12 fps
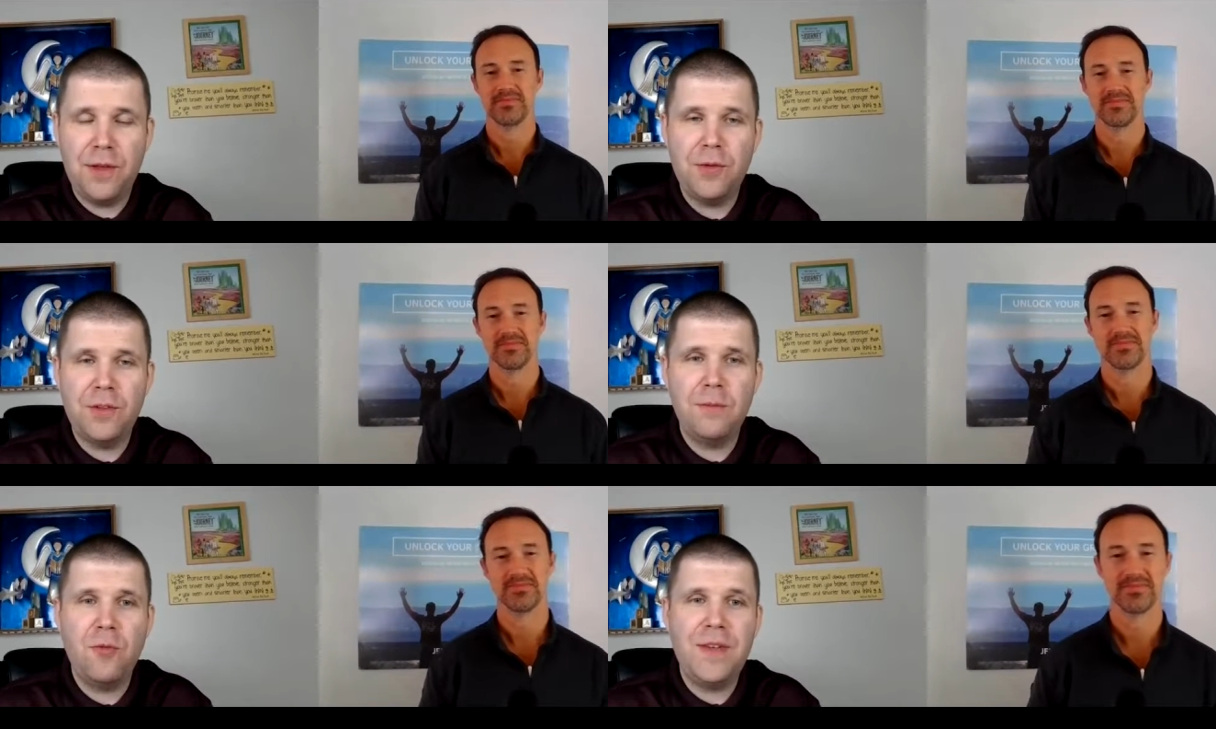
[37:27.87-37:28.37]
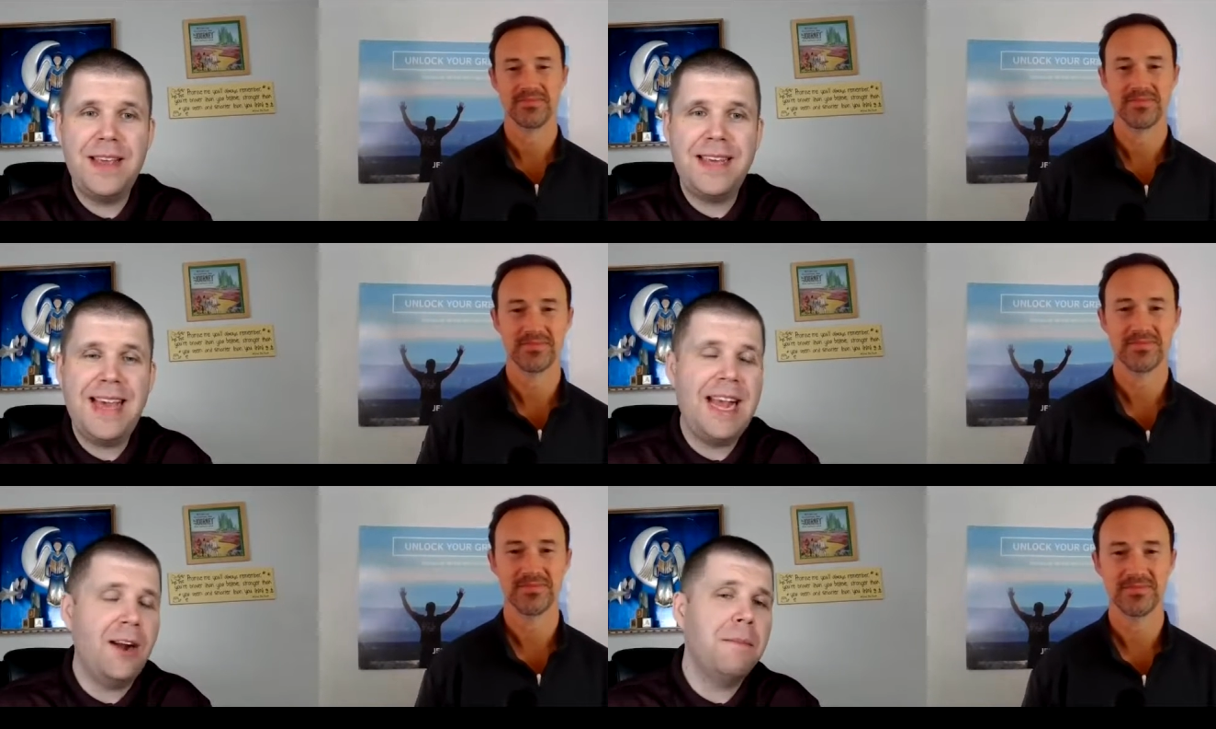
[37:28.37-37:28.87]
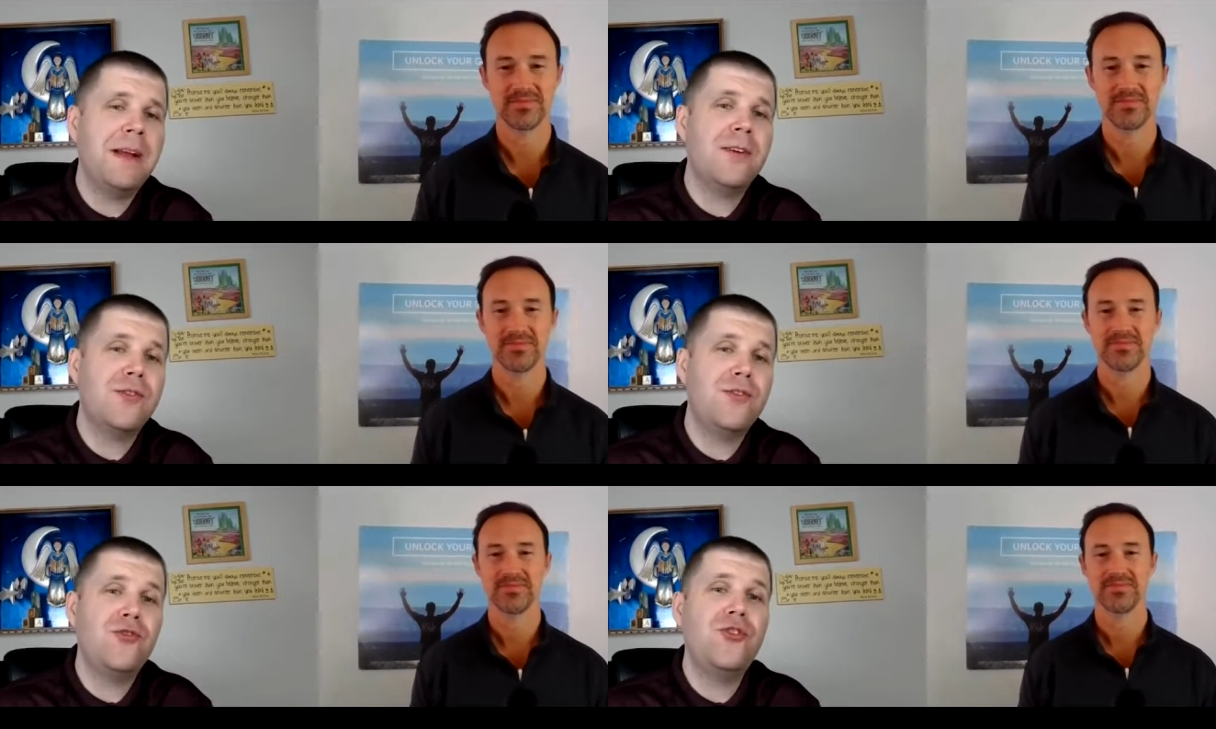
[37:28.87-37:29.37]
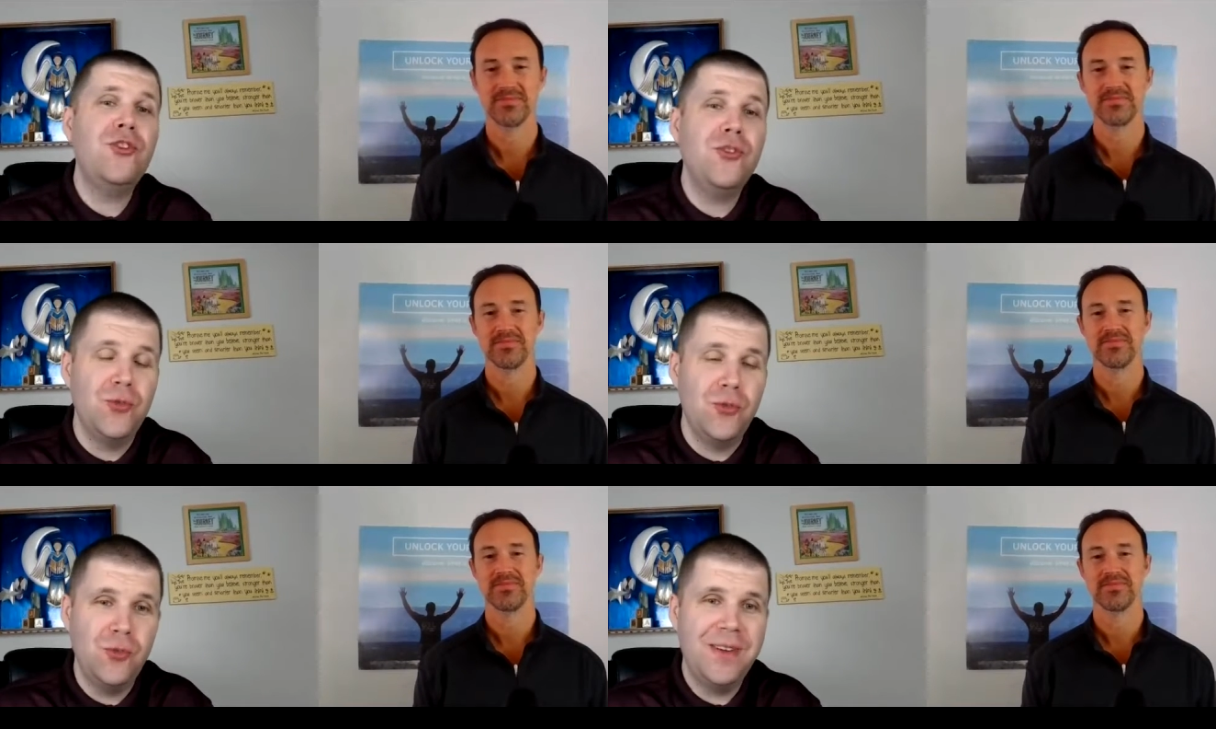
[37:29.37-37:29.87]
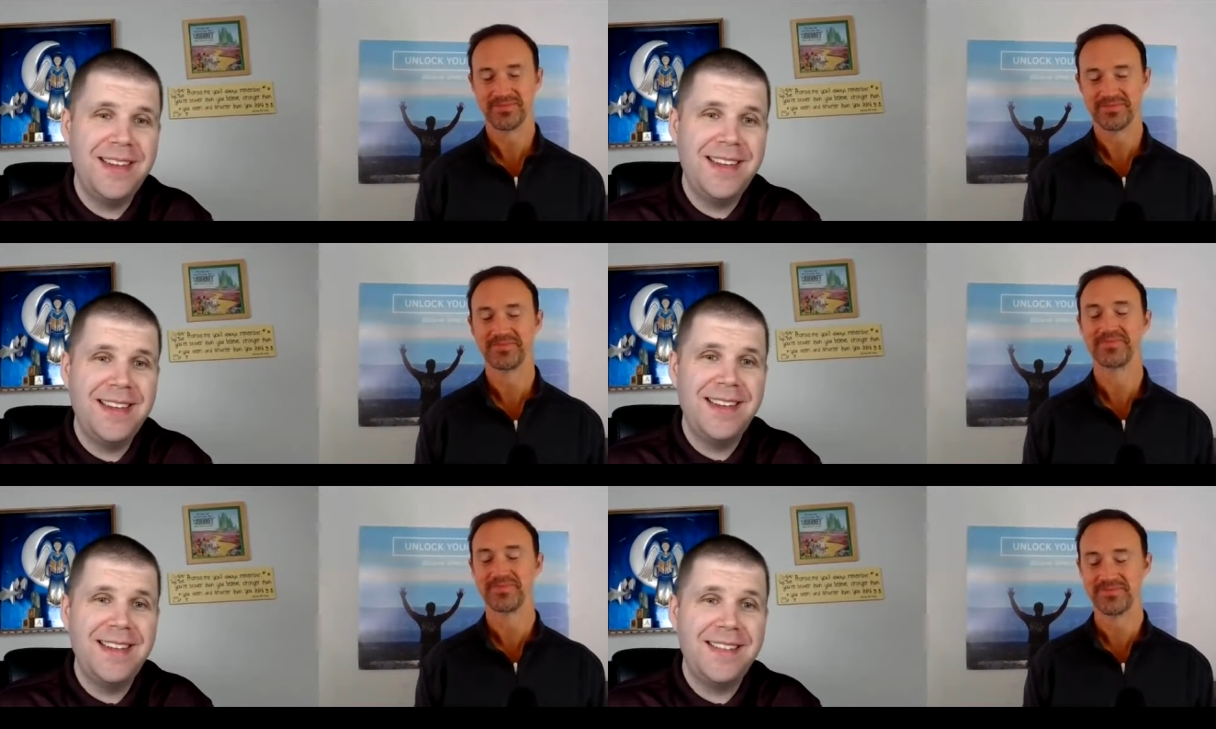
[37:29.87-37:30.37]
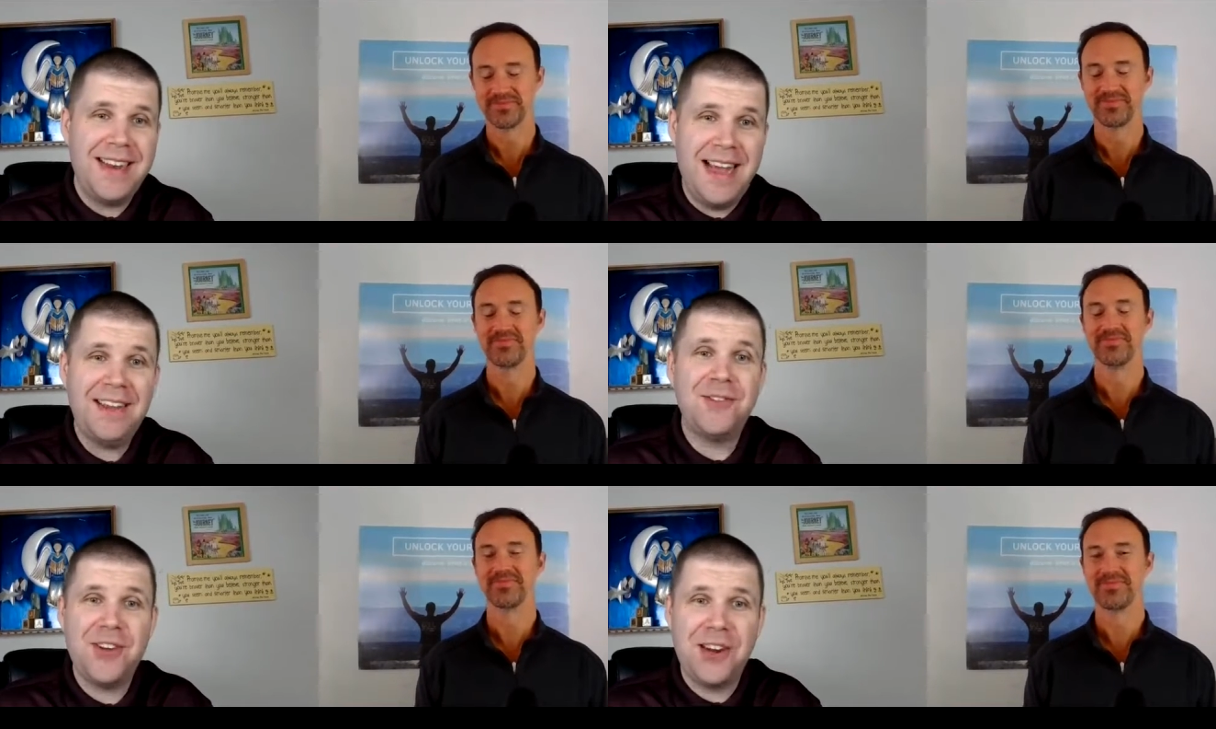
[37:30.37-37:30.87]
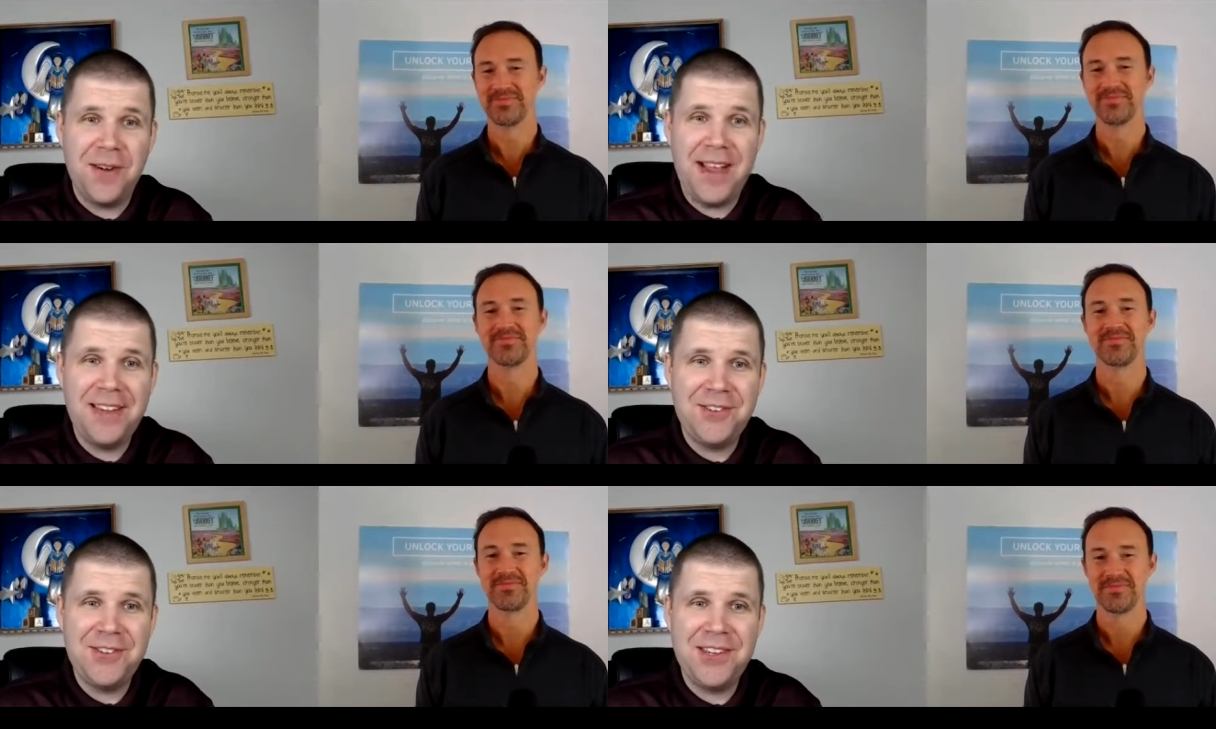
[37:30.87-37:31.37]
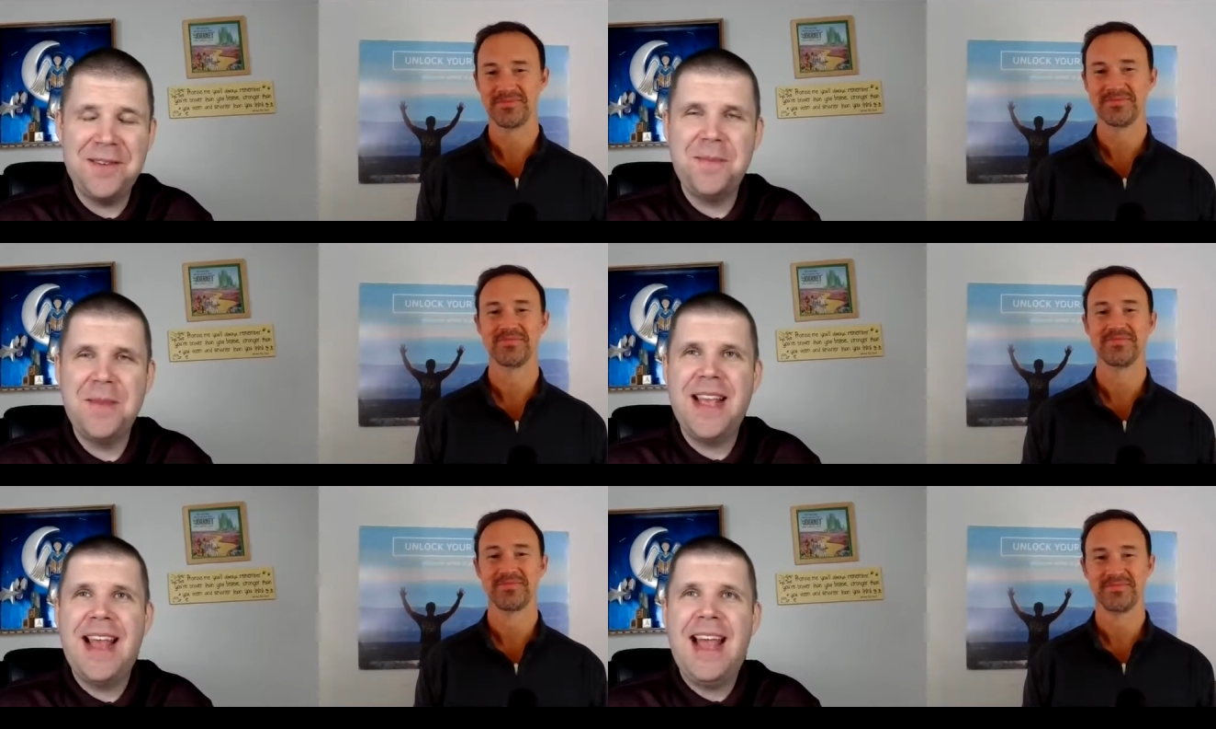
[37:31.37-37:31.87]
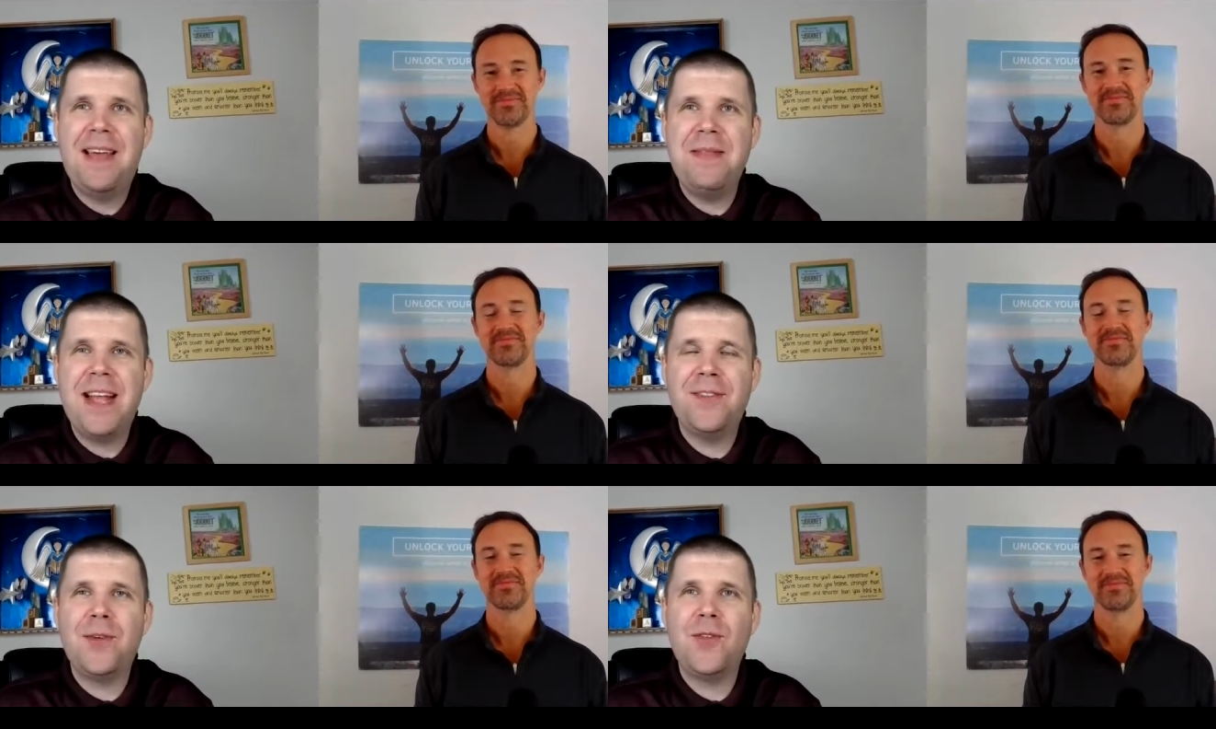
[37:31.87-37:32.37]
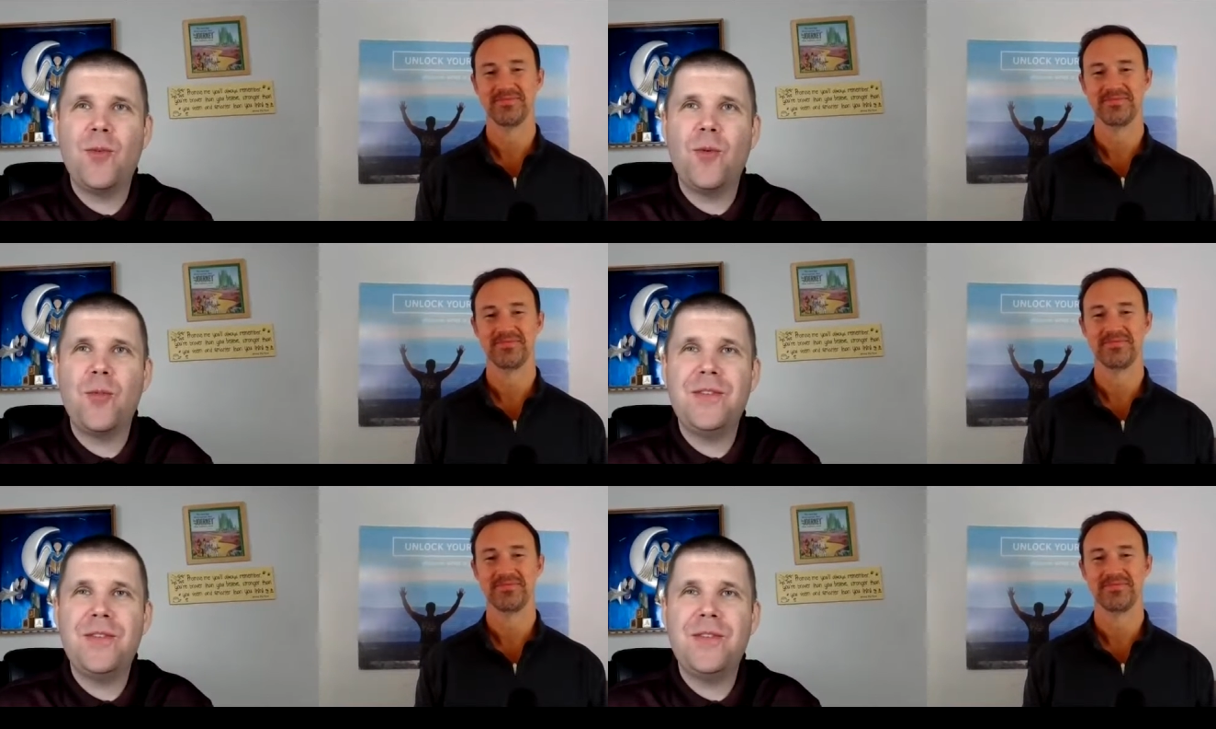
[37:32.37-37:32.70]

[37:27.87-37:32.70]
Speaker 1: So there was a movie, Care Bears 2, The Next Generation. And that's when the world was